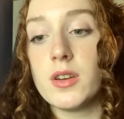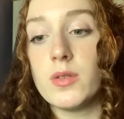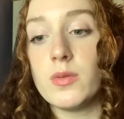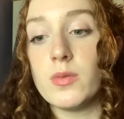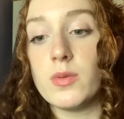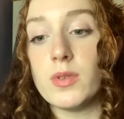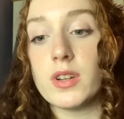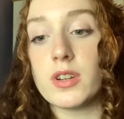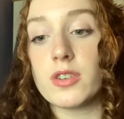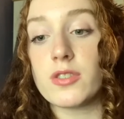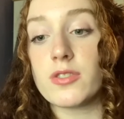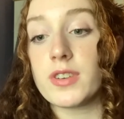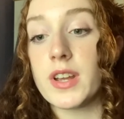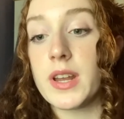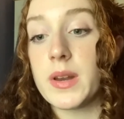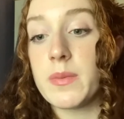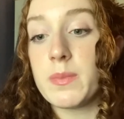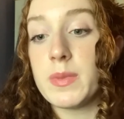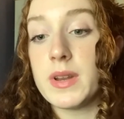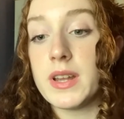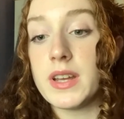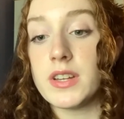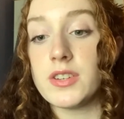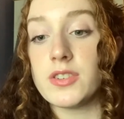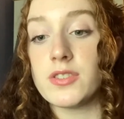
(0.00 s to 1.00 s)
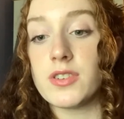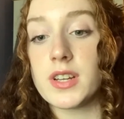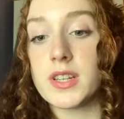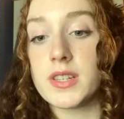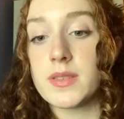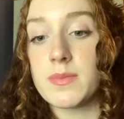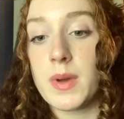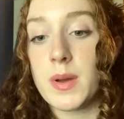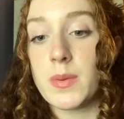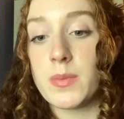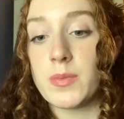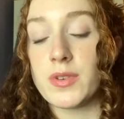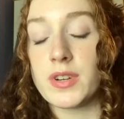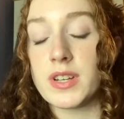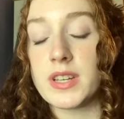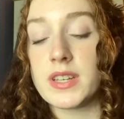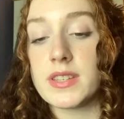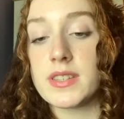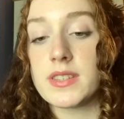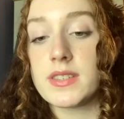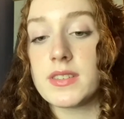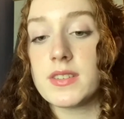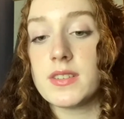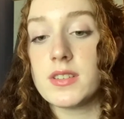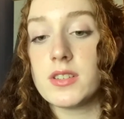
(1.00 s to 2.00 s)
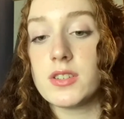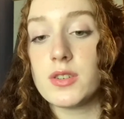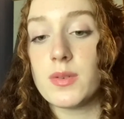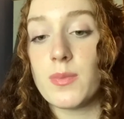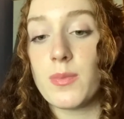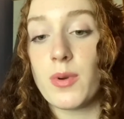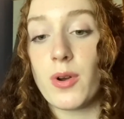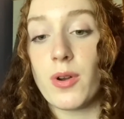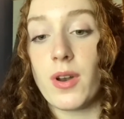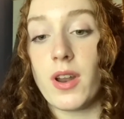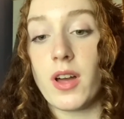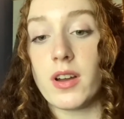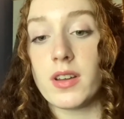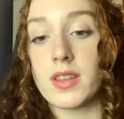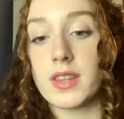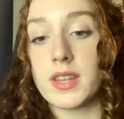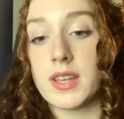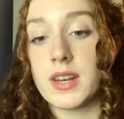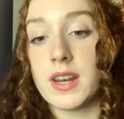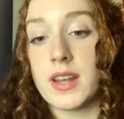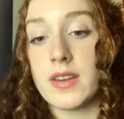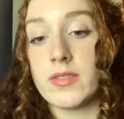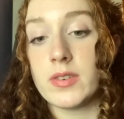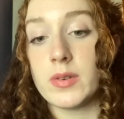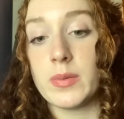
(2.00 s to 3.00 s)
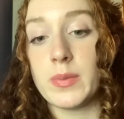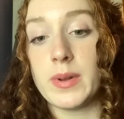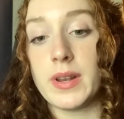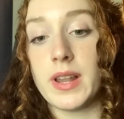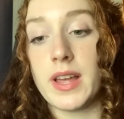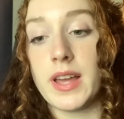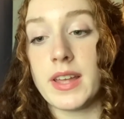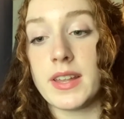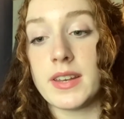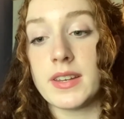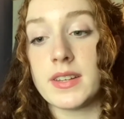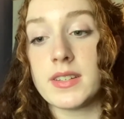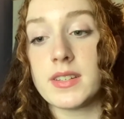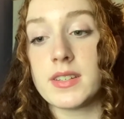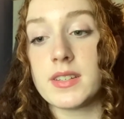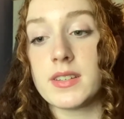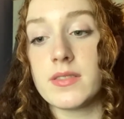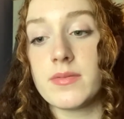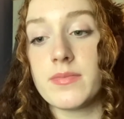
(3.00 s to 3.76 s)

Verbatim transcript: We'll create plagiarized memories to prolong the inevitable end.